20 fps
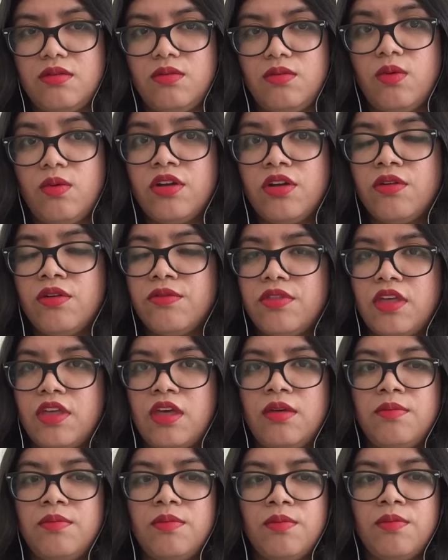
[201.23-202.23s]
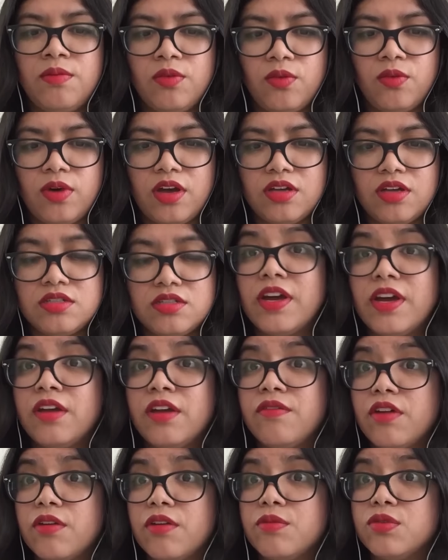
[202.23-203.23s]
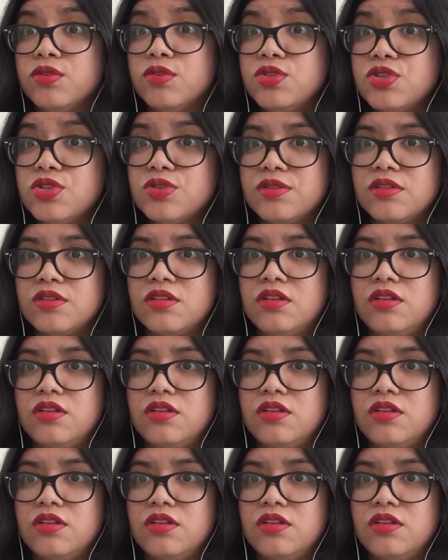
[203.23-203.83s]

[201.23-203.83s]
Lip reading: one of them was Vannevar Bush.